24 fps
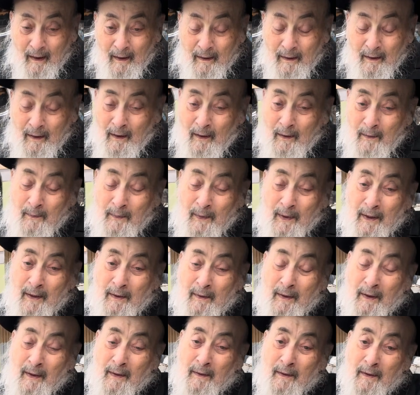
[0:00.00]
No, but
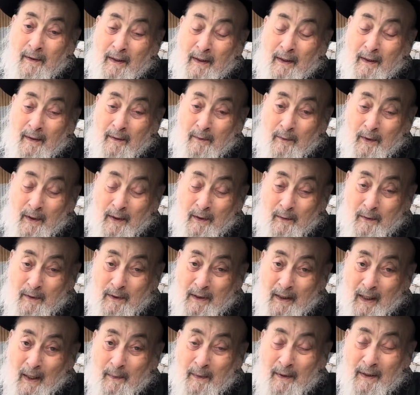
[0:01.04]
when it was
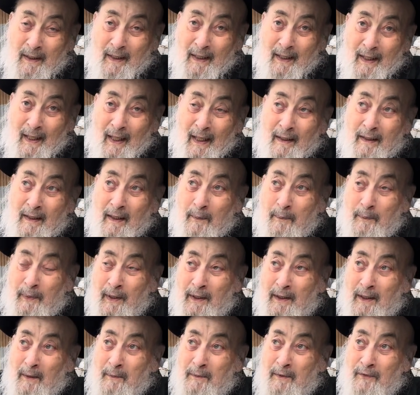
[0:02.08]
coming to the end, they
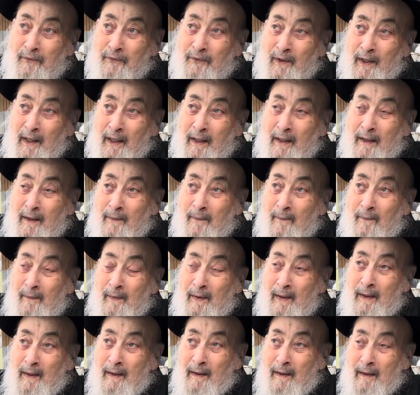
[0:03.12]
picked up the flag.
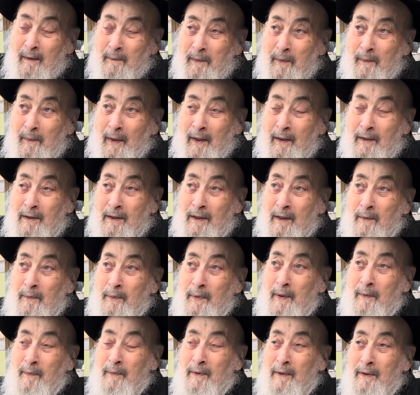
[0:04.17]
The most of the
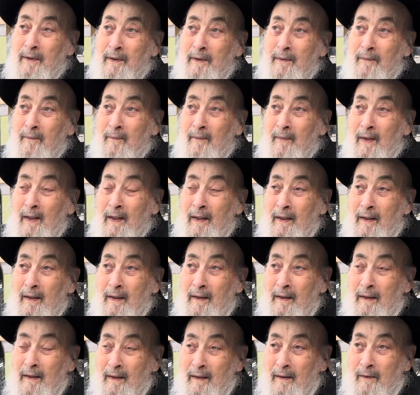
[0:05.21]
people,
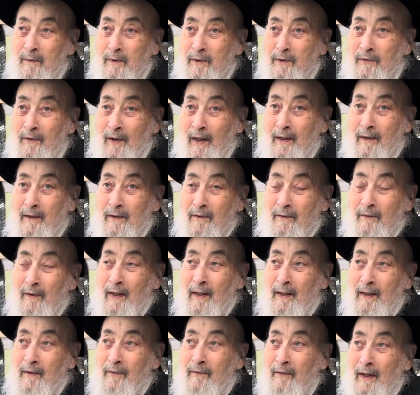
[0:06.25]
it was
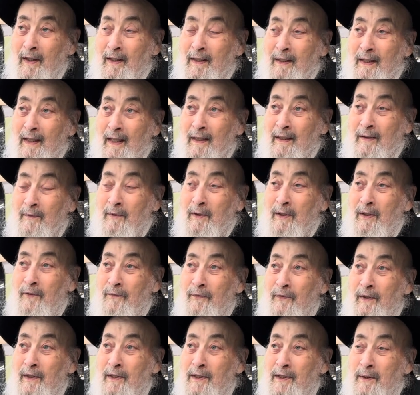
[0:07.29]
right then when he
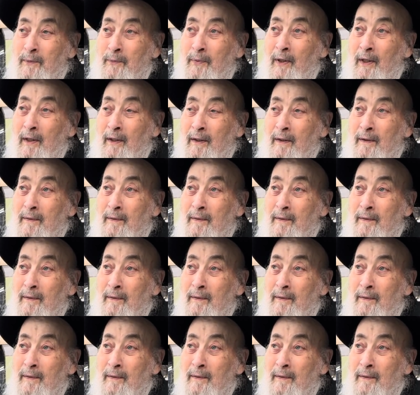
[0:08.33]
finished the bracha.